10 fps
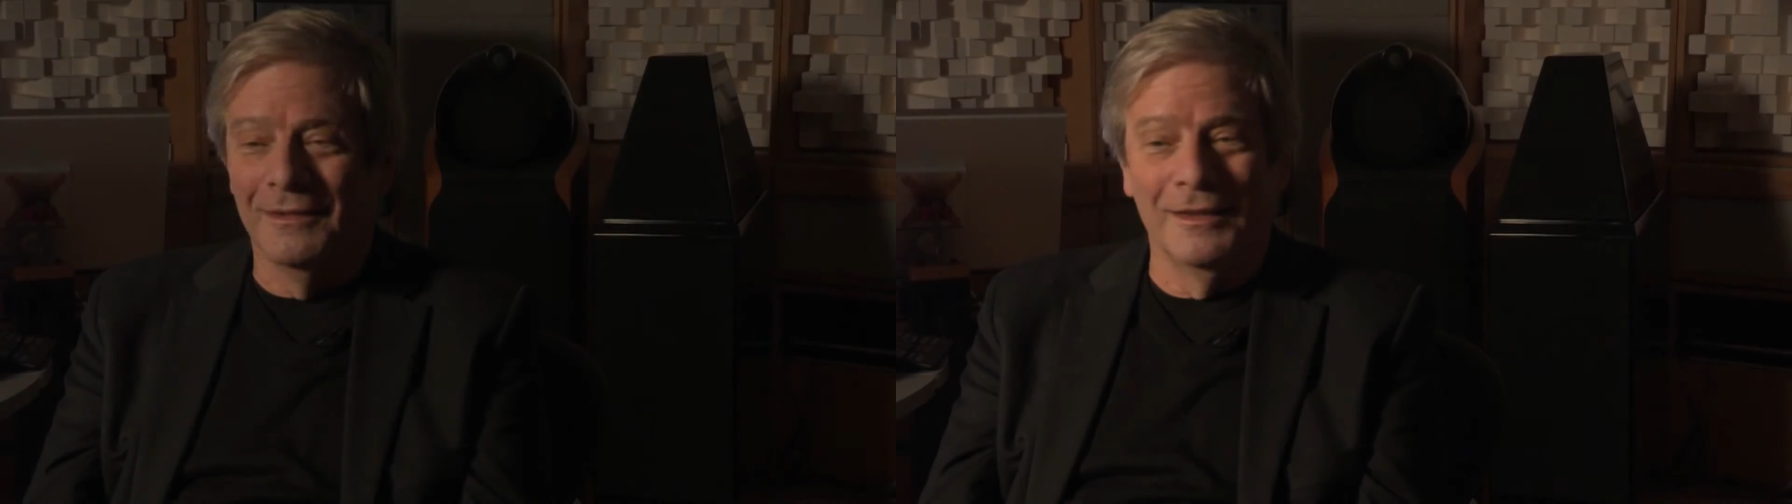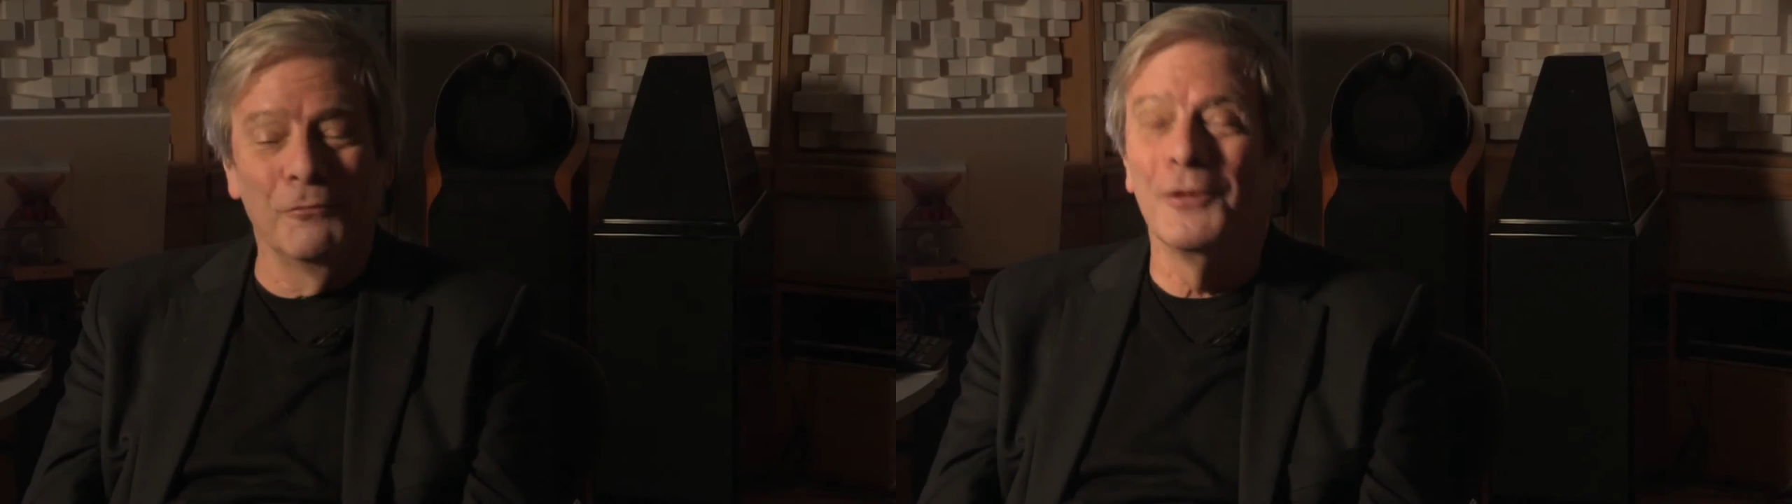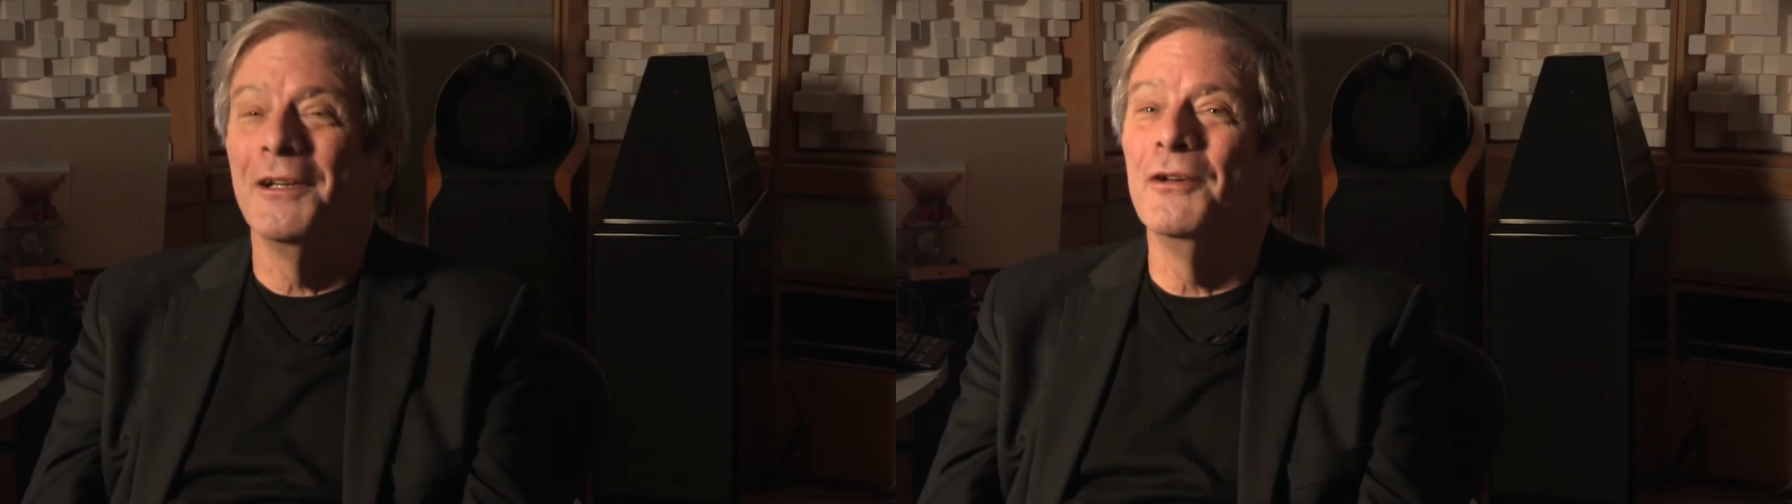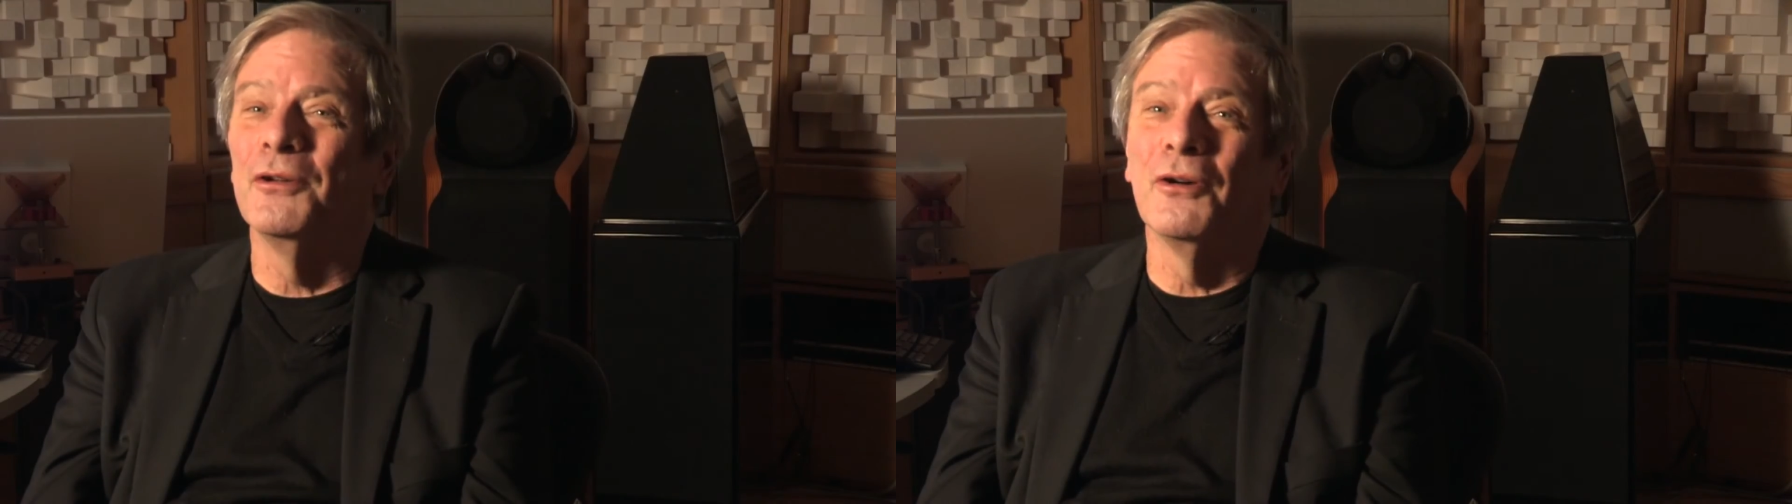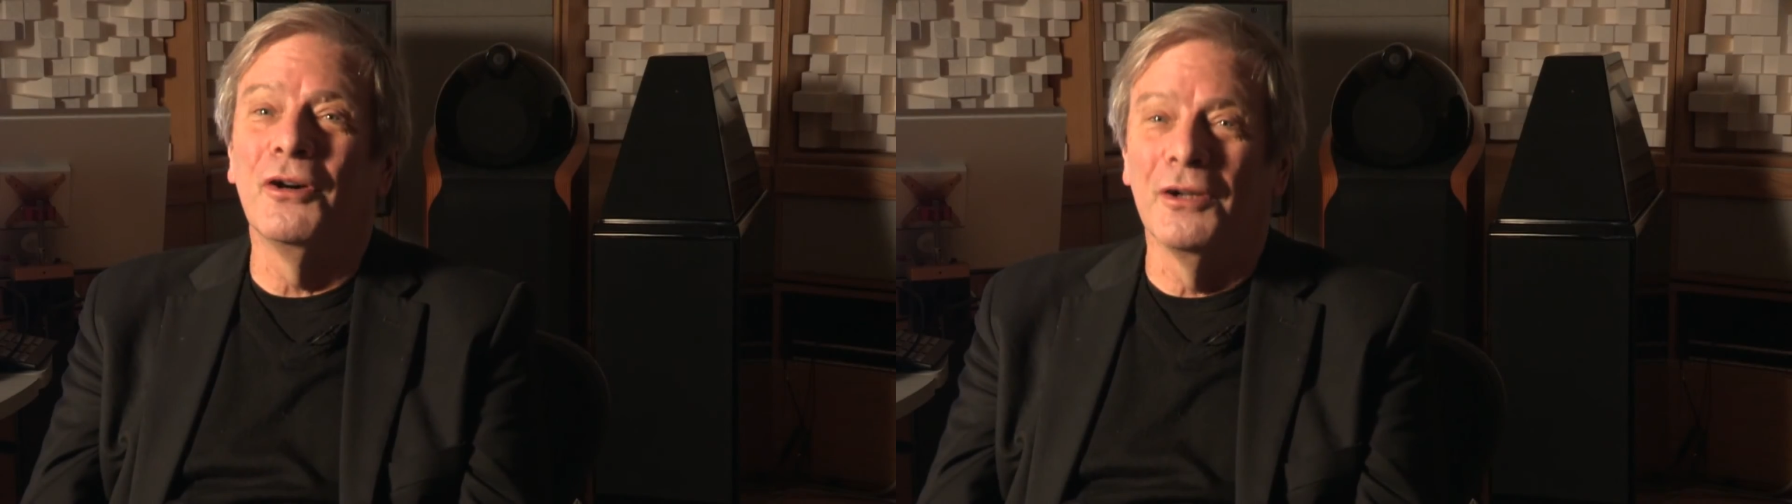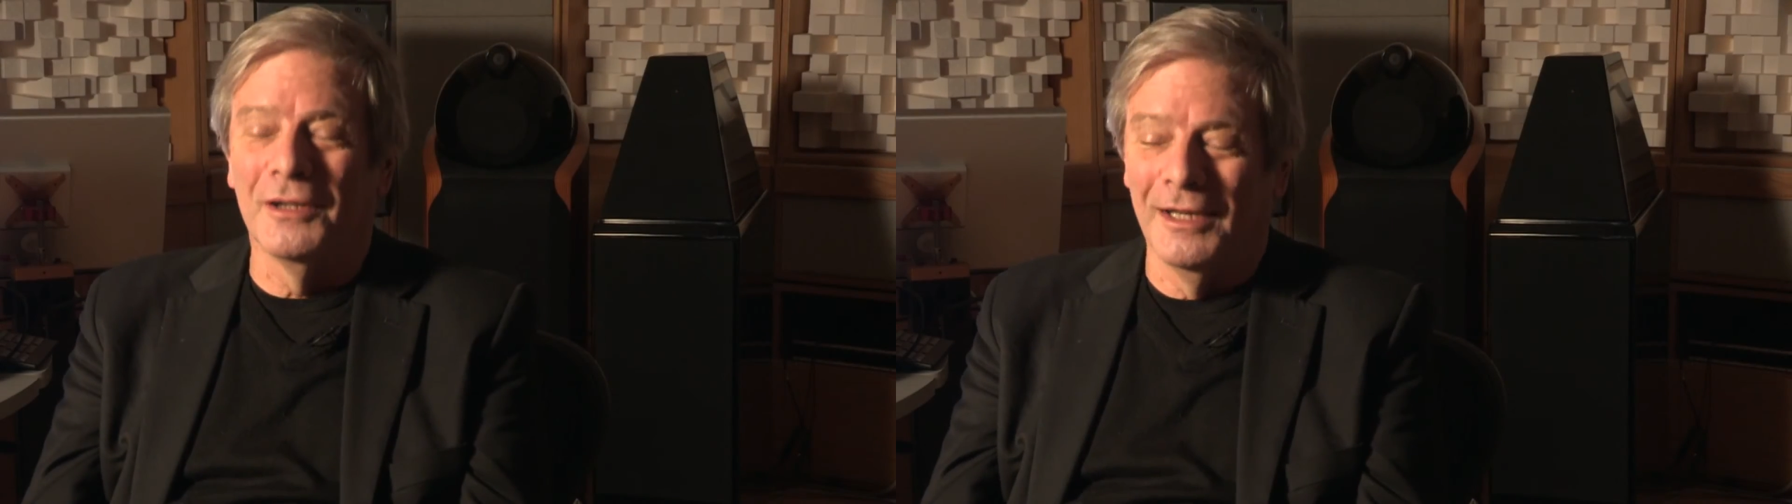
I want to hear it all.